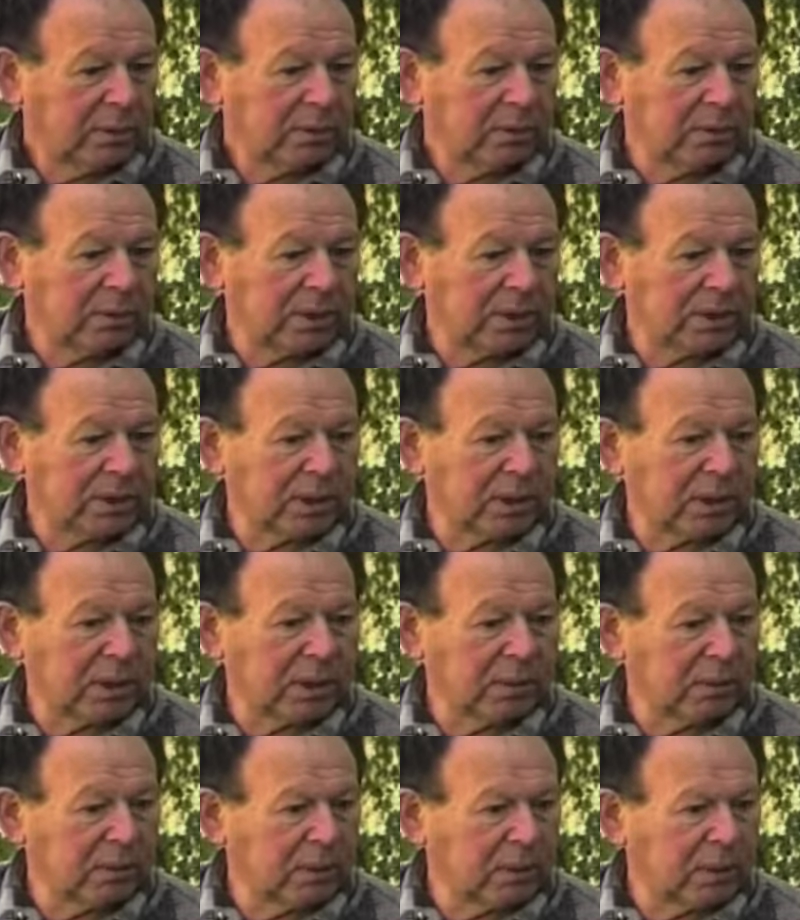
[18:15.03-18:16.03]
we
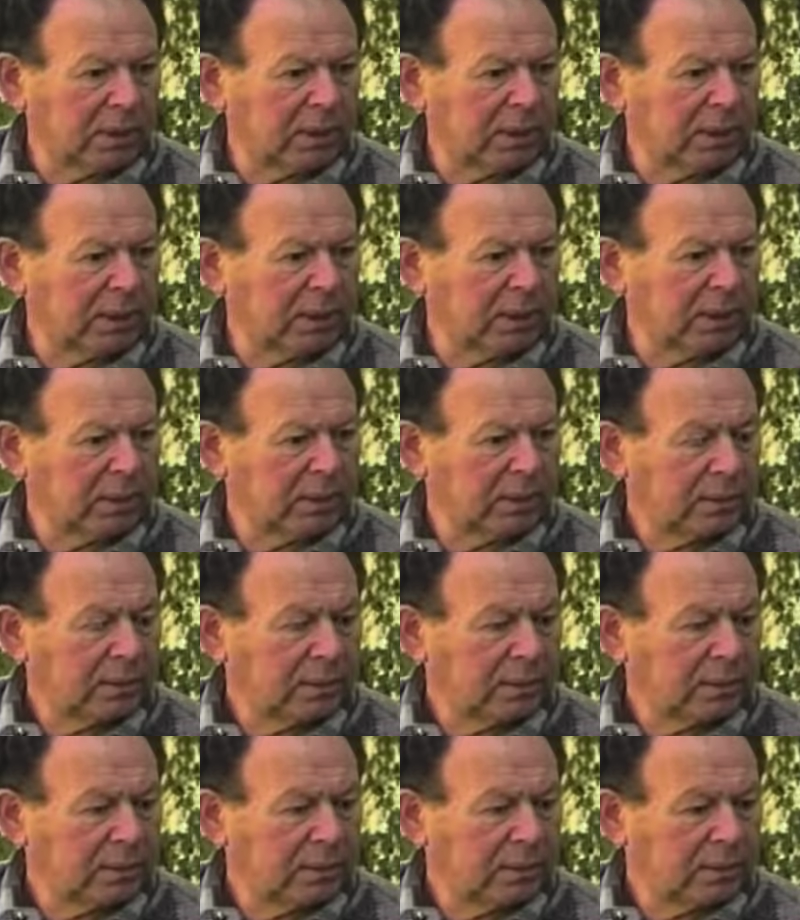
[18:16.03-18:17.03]
say, what the hell?
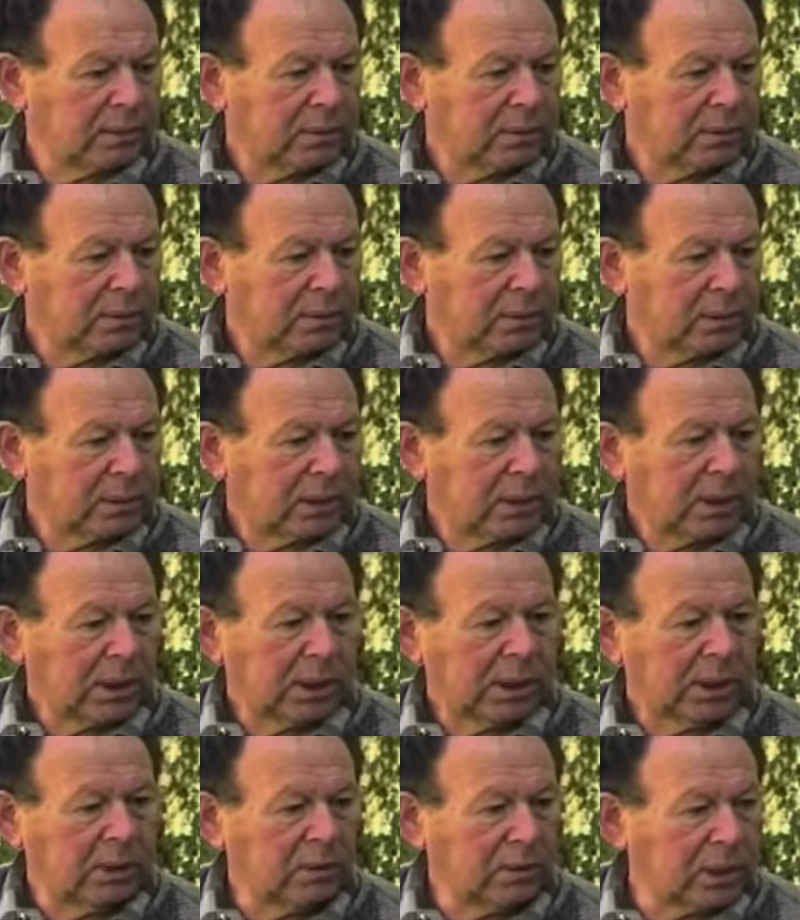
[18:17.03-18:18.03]

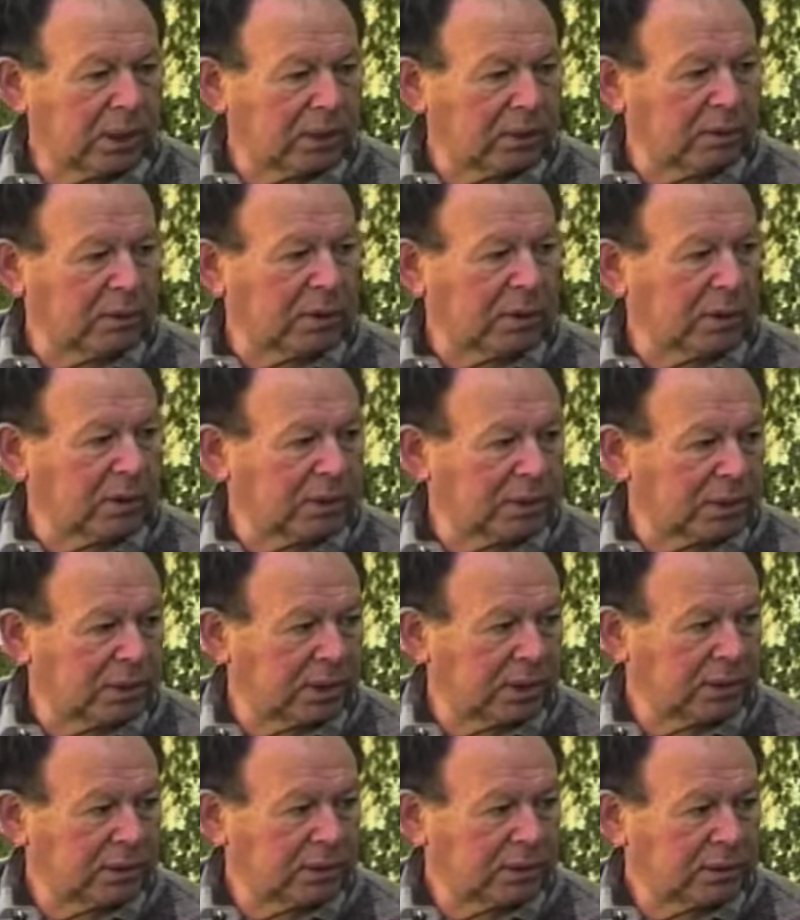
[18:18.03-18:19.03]
How can you
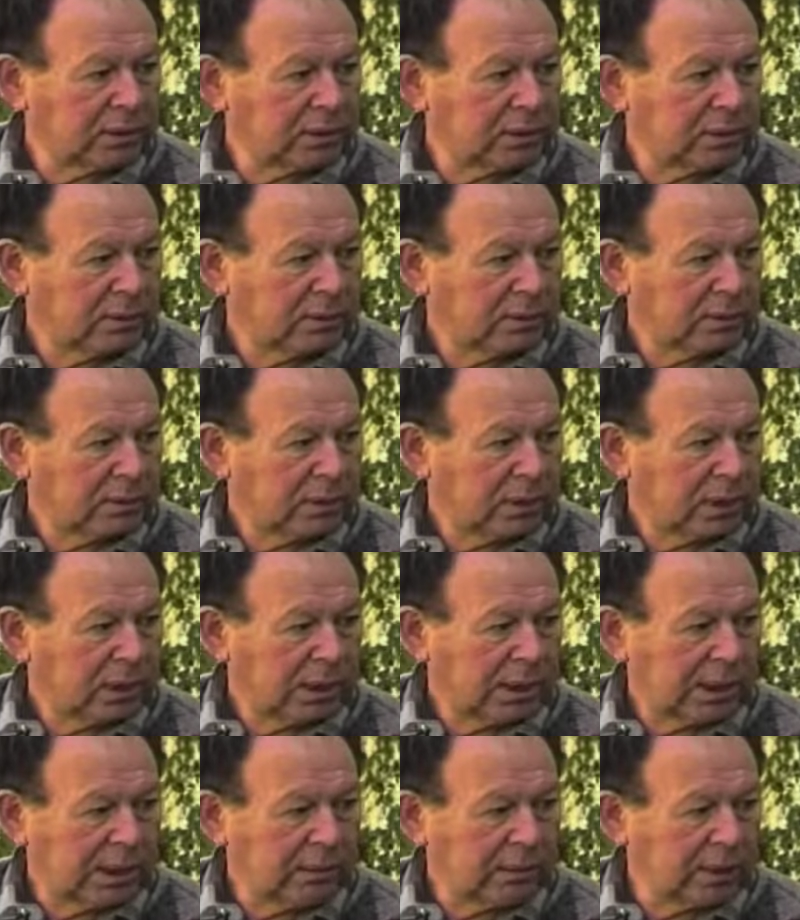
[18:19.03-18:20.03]
negotiate?
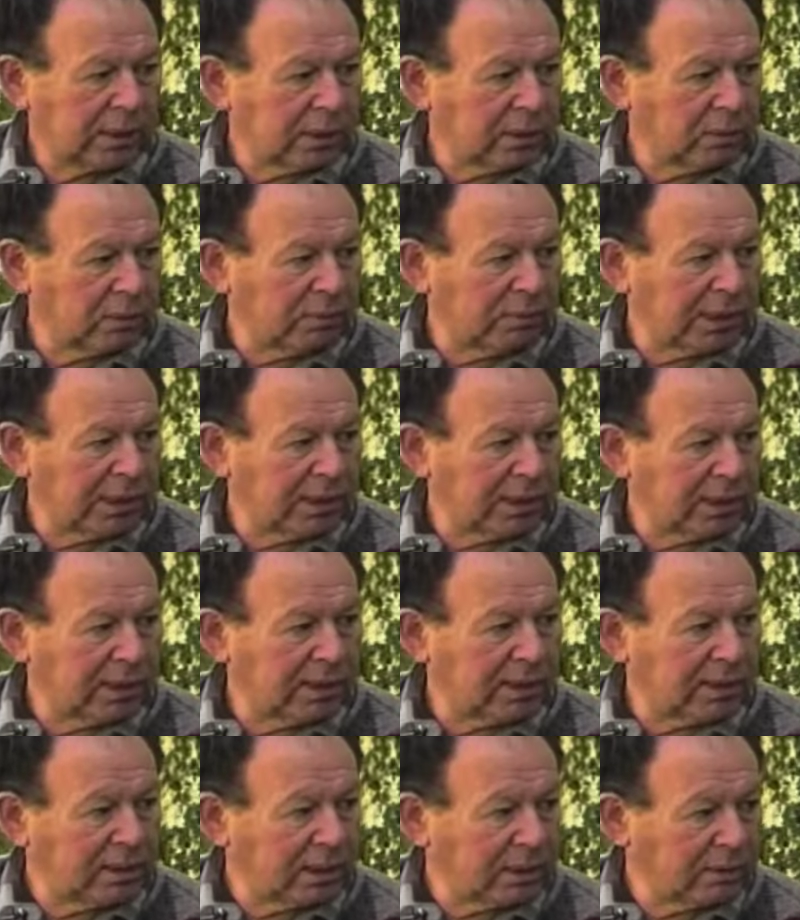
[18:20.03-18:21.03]
How can you make
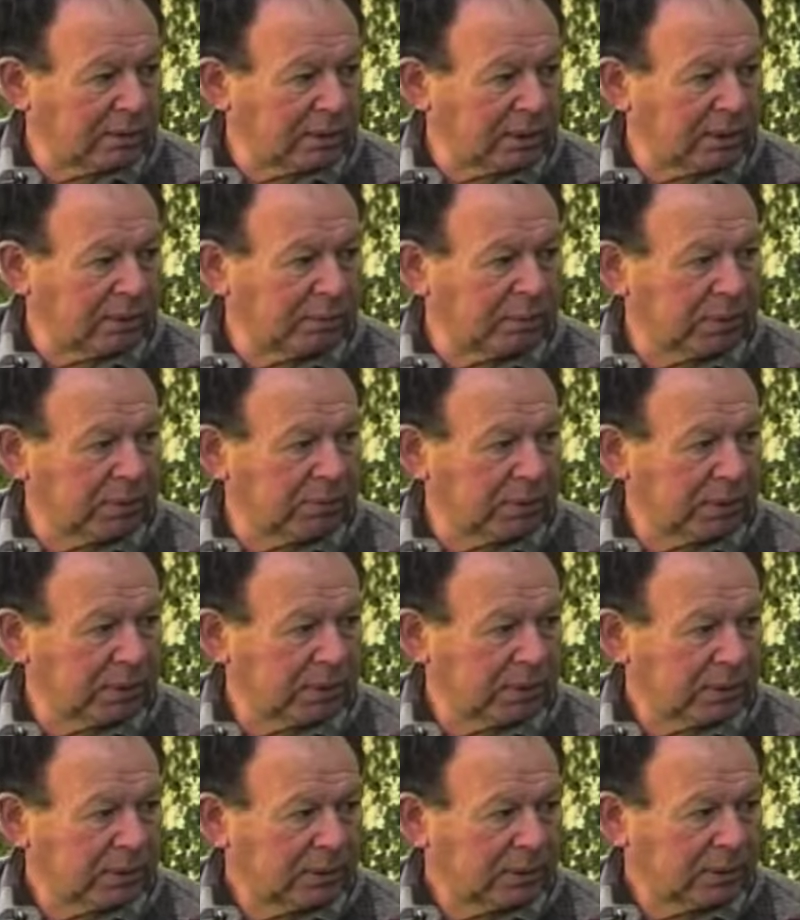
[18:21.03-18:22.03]
any deal with the people?
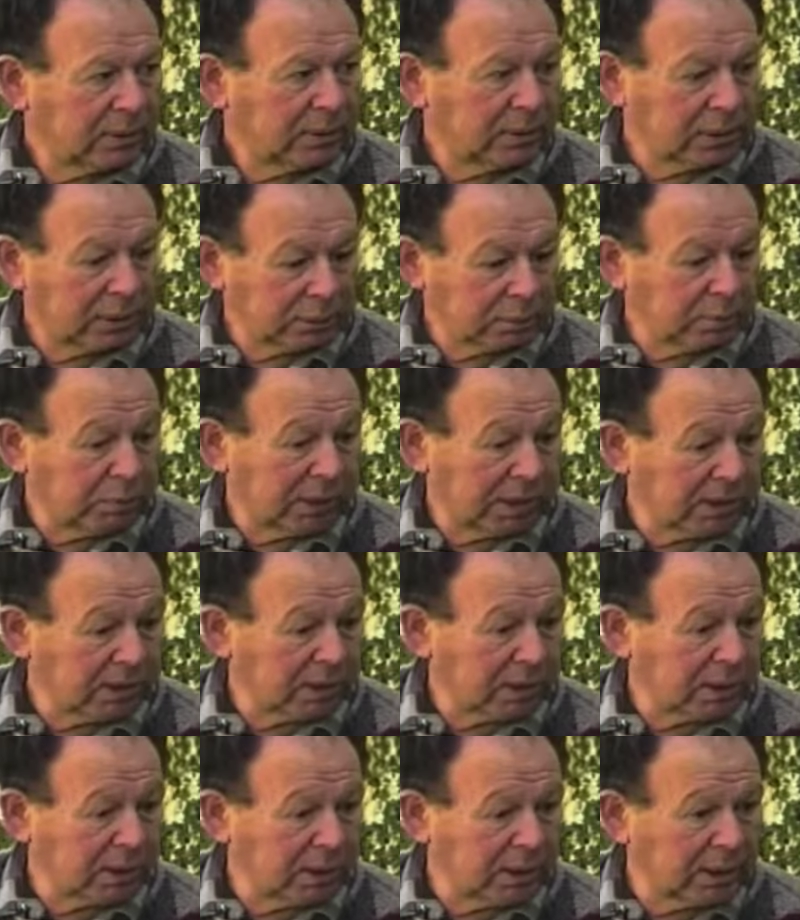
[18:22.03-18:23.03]
That
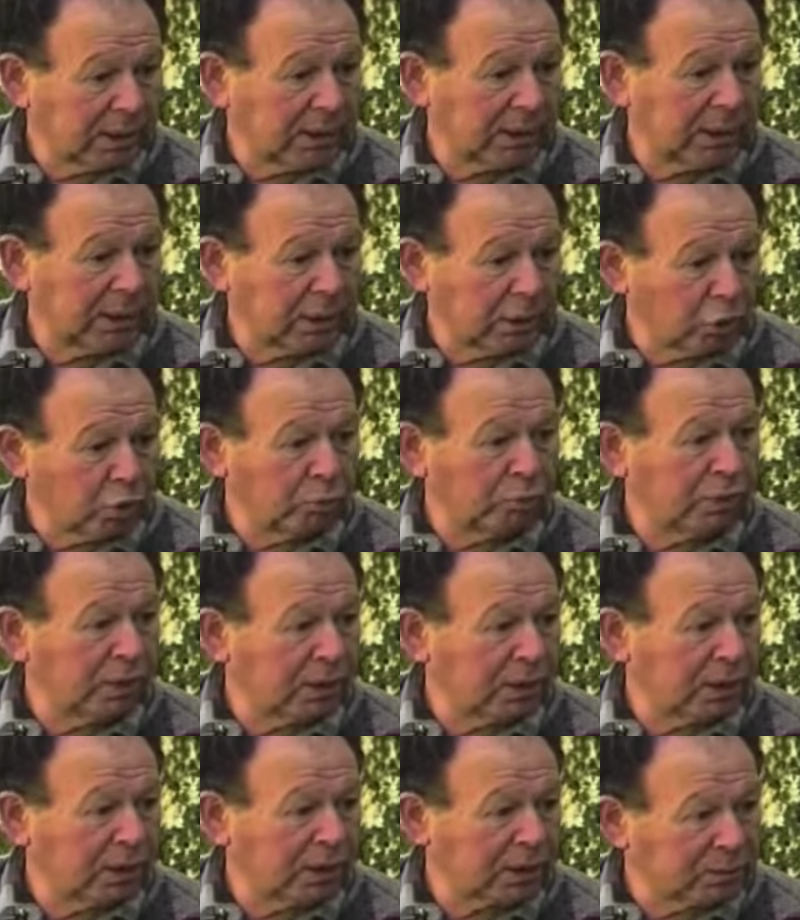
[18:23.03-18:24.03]
basically and
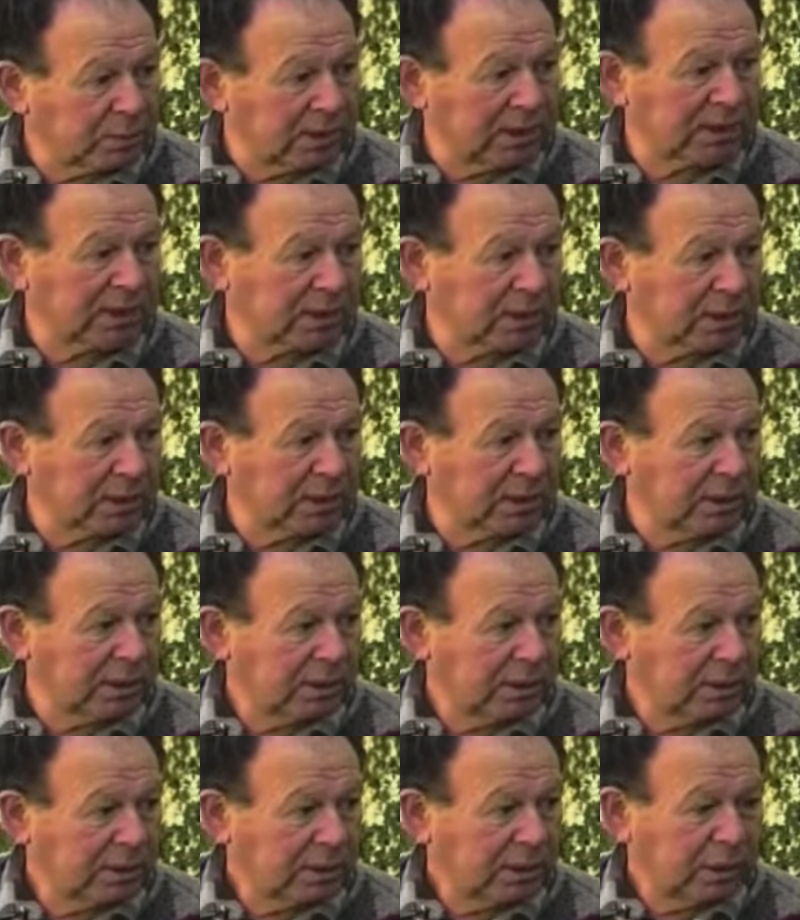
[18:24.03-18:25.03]
openly, explicitly,
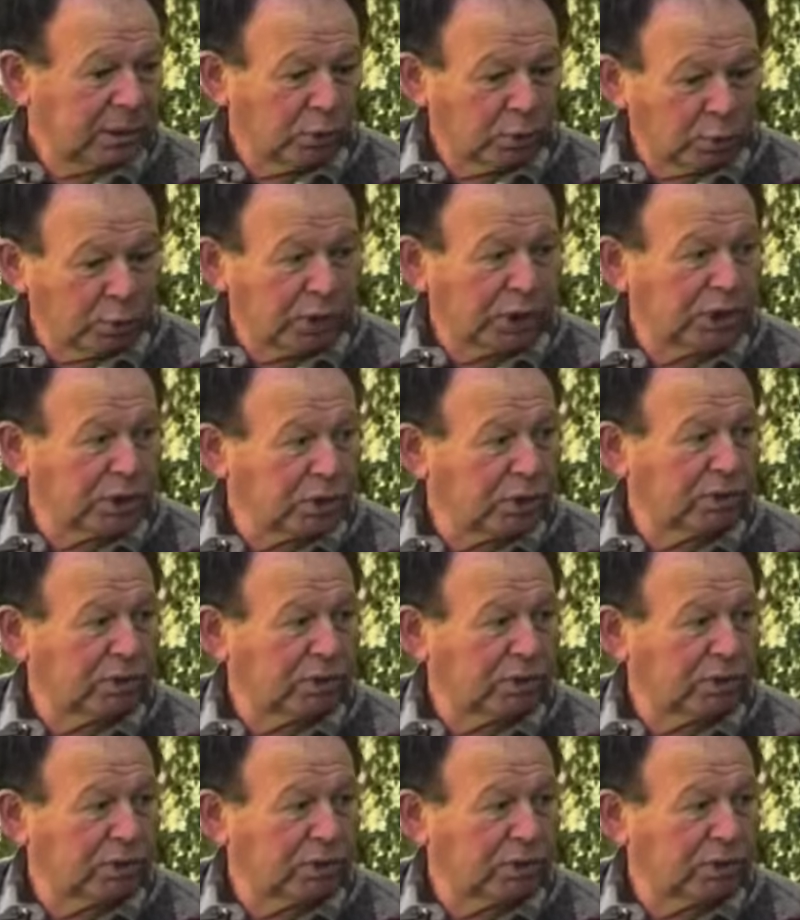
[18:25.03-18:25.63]
wish